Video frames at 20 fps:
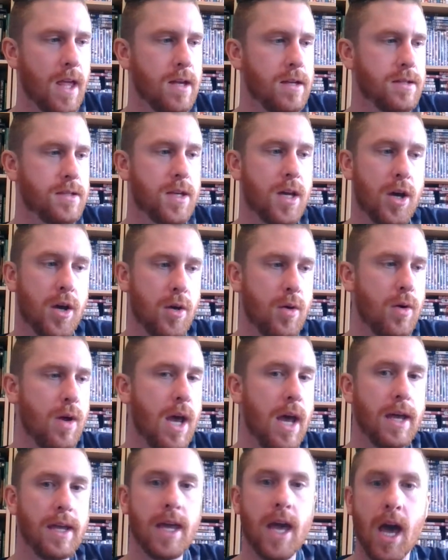So
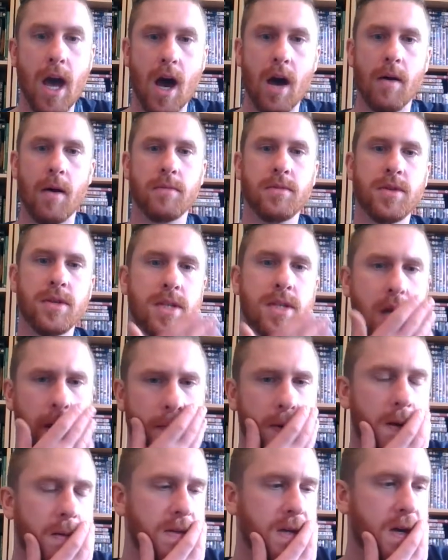yeah, I'm just
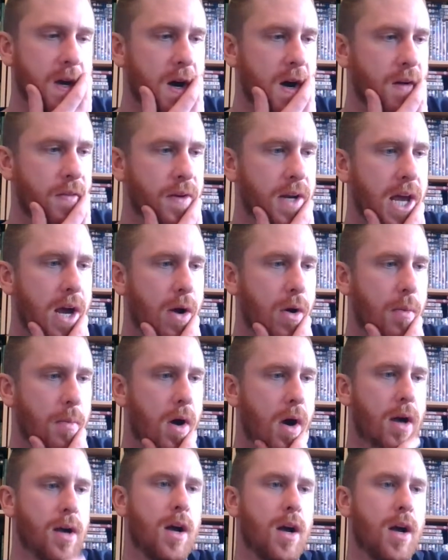coming up to half an hour mark.